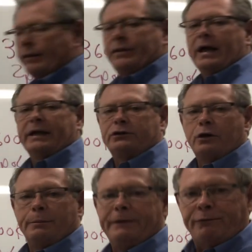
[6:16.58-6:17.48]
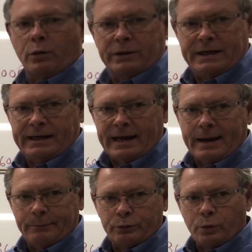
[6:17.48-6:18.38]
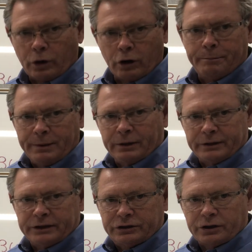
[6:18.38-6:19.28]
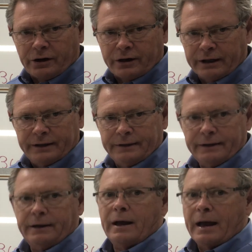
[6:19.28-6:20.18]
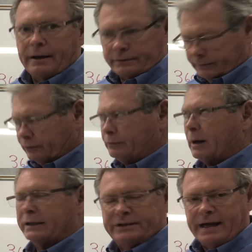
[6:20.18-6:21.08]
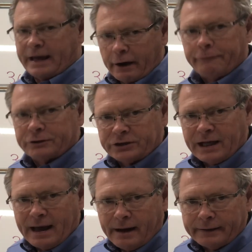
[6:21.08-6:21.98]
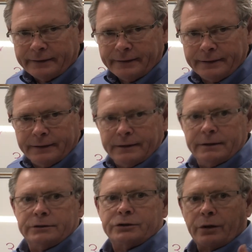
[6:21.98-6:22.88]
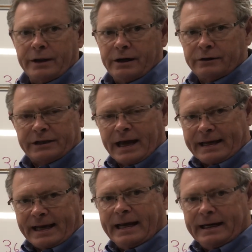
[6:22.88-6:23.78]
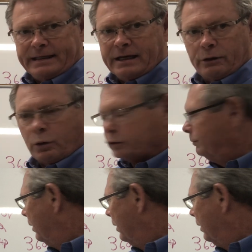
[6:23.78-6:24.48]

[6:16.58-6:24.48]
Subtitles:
that it's going to be 14 amps. We're going to build this circuit, you might say hell for stout, so that it'll take any 10 horse